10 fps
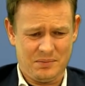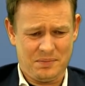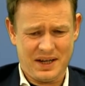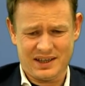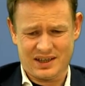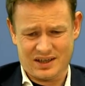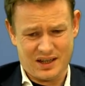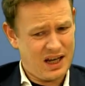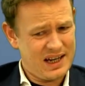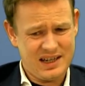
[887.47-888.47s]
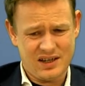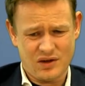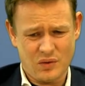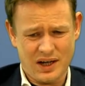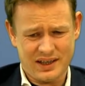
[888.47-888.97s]
but I
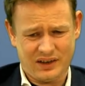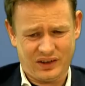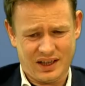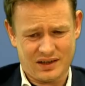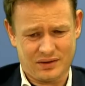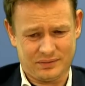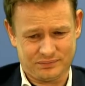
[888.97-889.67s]
do understand